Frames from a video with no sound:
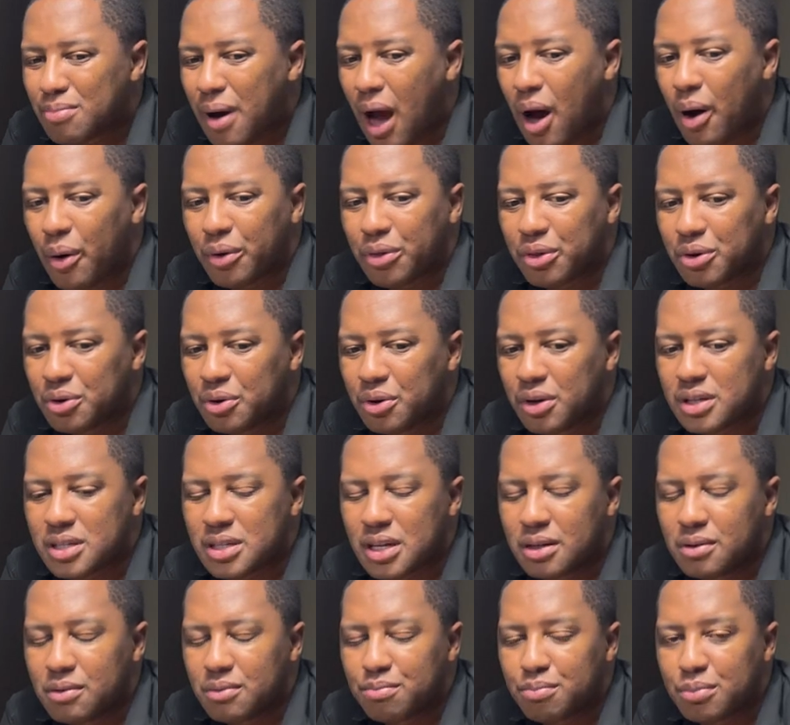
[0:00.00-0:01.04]
power through it
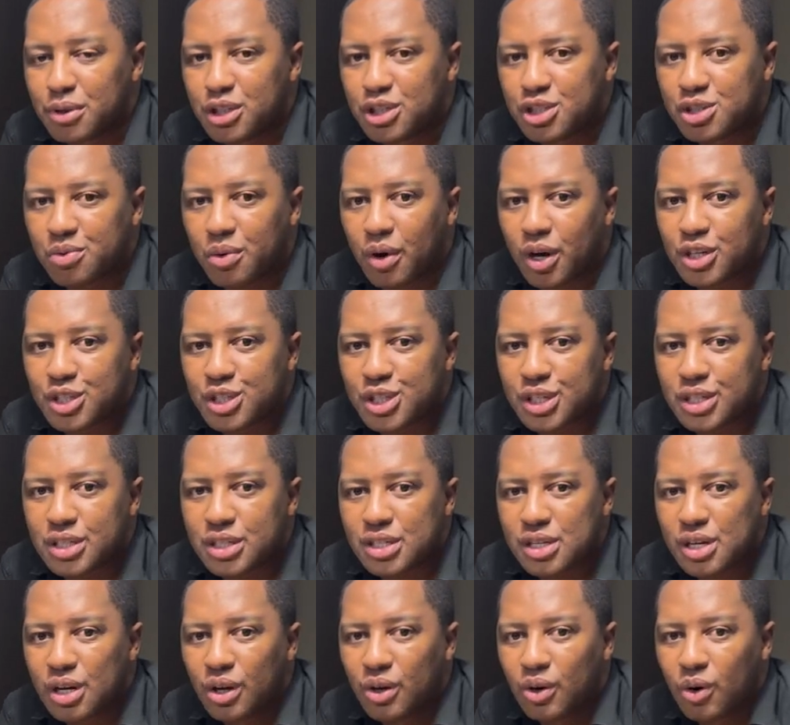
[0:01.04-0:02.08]
and binge watch
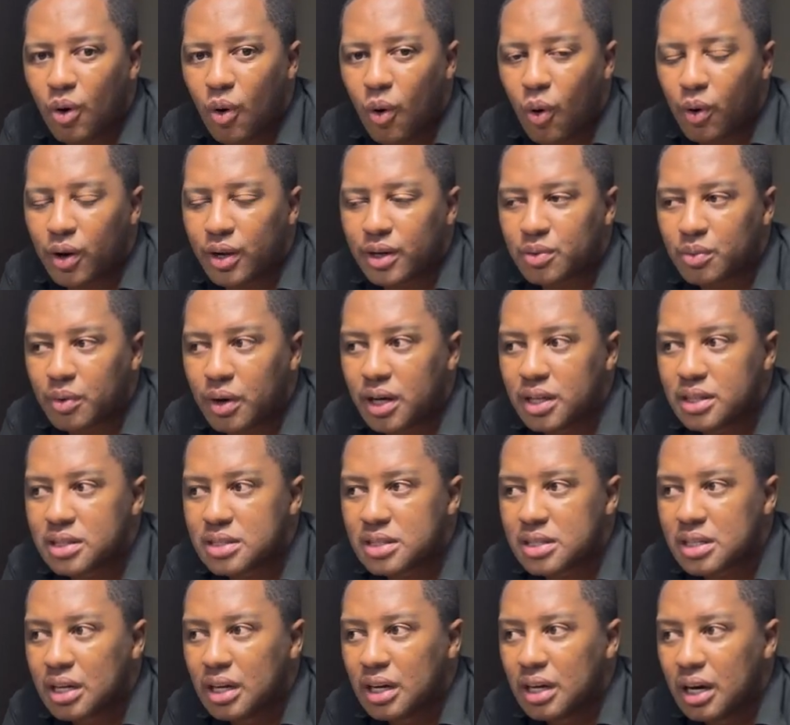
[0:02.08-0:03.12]
it all at
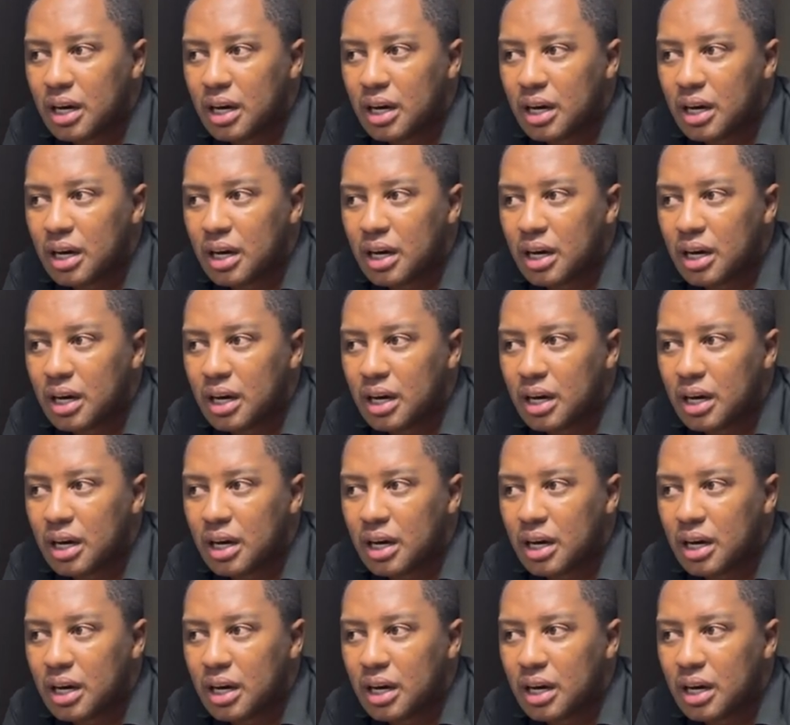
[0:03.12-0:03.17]
once